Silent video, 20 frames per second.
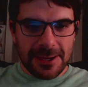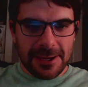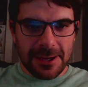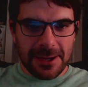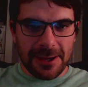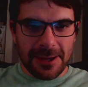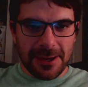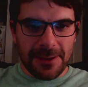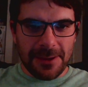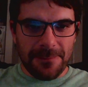
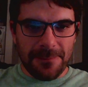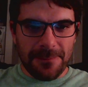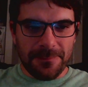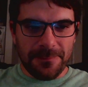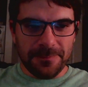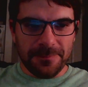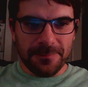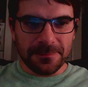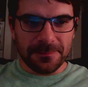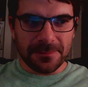
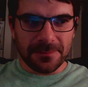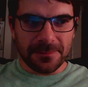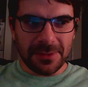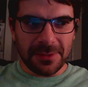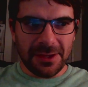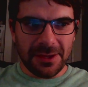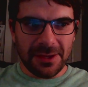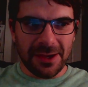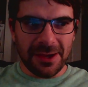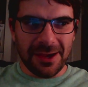
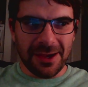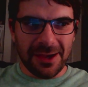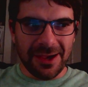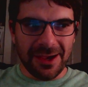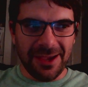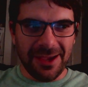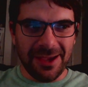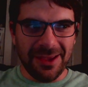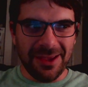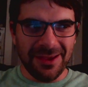
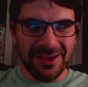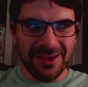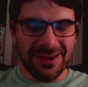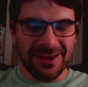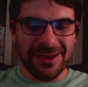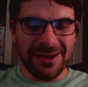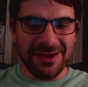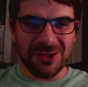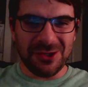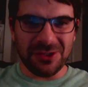I
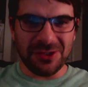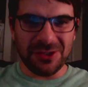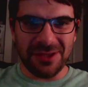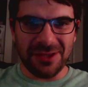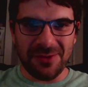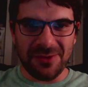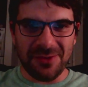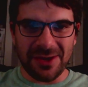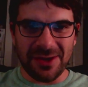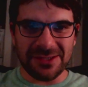
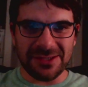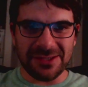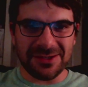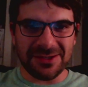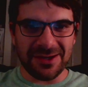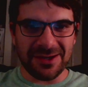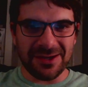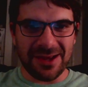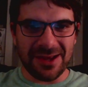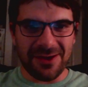initially, when I
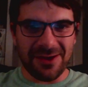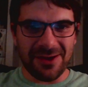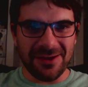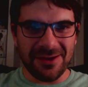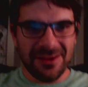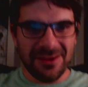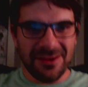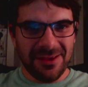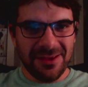started out